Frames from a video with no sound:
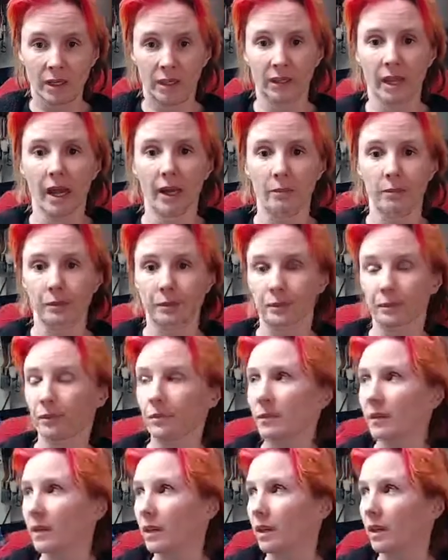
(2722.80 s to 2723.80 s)
Yeah,
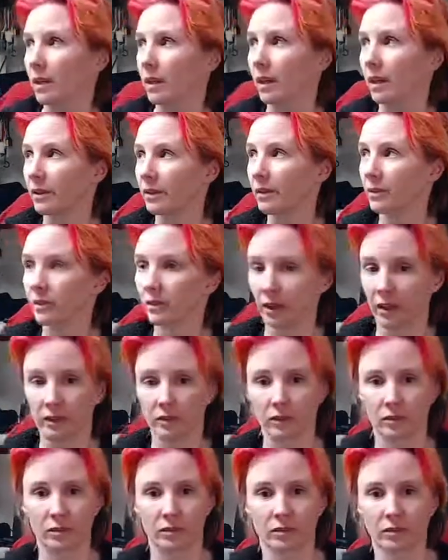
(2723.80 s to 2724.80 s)
it's
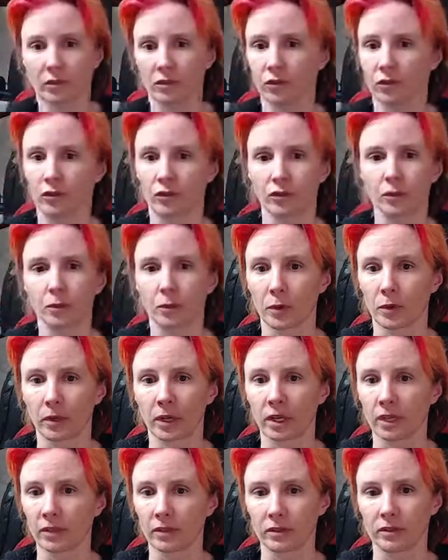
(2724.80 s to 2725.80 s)
super
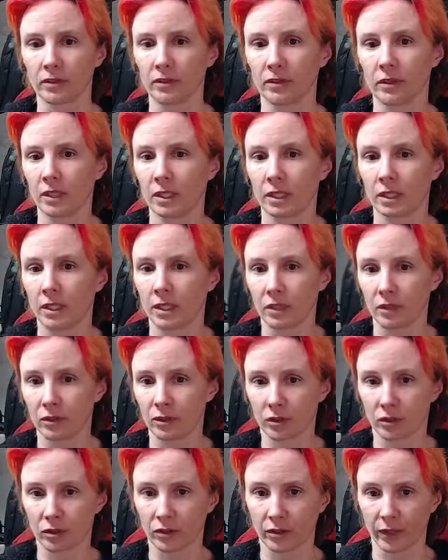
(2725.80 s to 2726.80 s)
nice. So
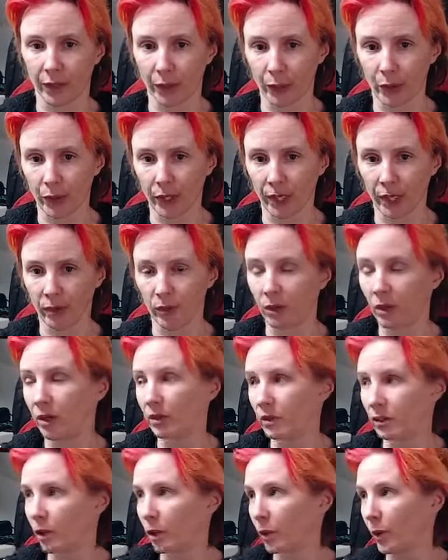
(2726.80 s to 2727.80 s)
it's just like, okay, well,
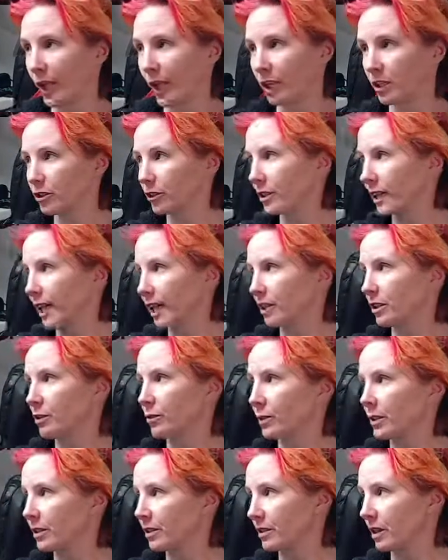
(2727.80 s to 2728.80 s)
you know, we actually got into
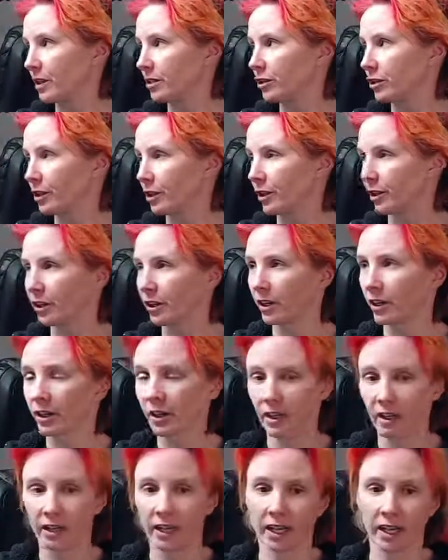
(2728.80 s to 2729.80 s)
a discussion here.
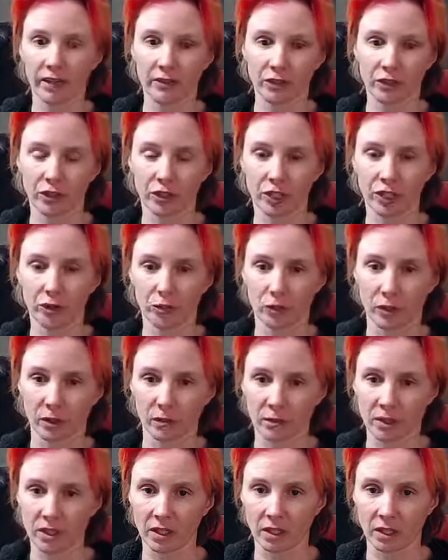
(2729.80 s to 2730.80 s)
I have to change where
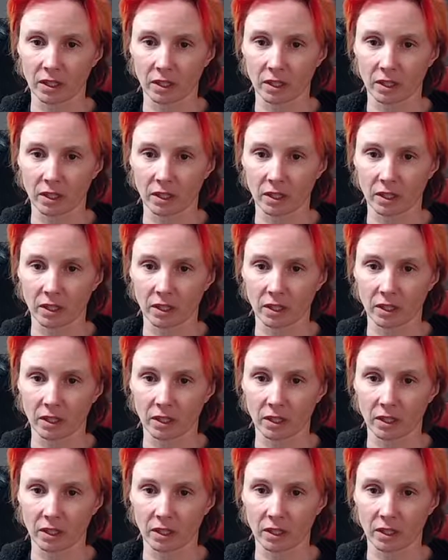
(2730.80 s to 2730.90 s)
I'm sitting.